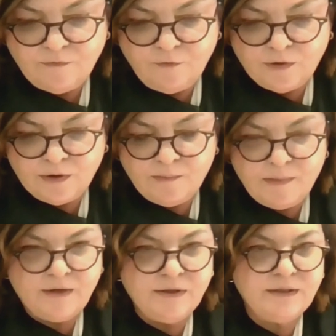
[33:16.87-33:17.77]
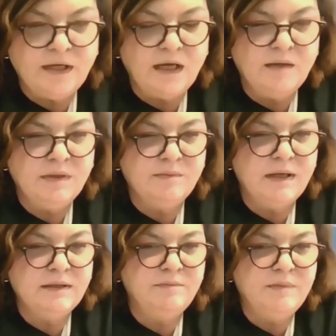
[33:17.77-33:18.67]
for the maritime, it
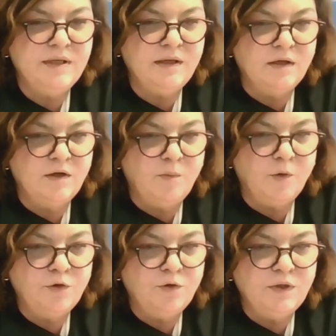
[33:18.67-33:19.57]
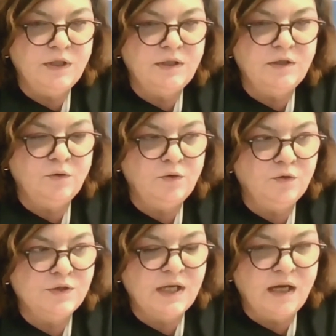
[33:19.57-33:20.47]
might be an opportunity to
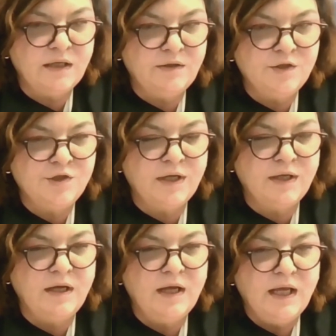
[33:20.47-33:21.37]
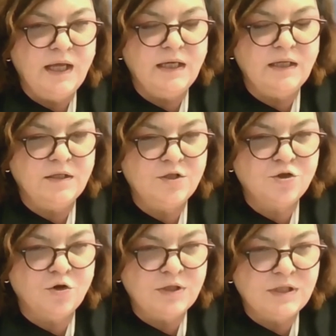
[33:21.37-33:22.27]
use hydrogen in
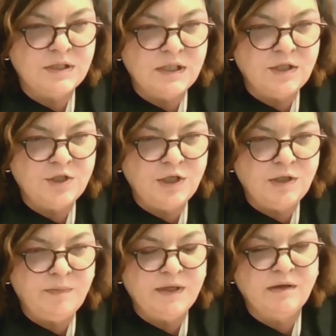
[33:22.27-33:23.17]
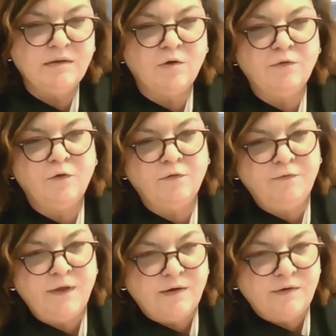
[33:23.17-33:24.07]
short sea shipping or for
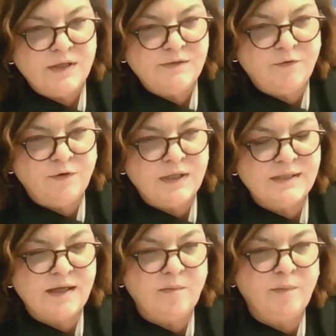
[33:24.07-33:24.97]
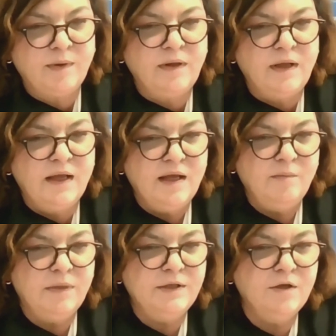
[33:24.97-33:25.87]
ferries, for example,
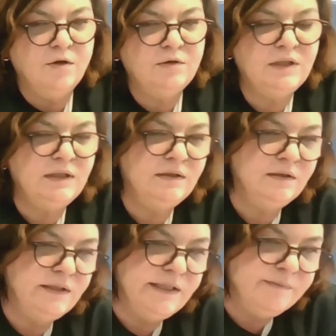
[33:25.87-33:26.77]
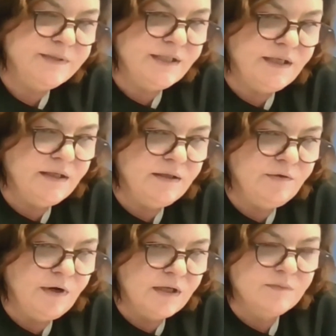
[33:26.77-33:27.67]
but not in deep sea
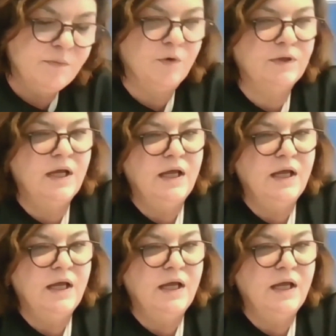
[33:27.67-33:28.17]
transport.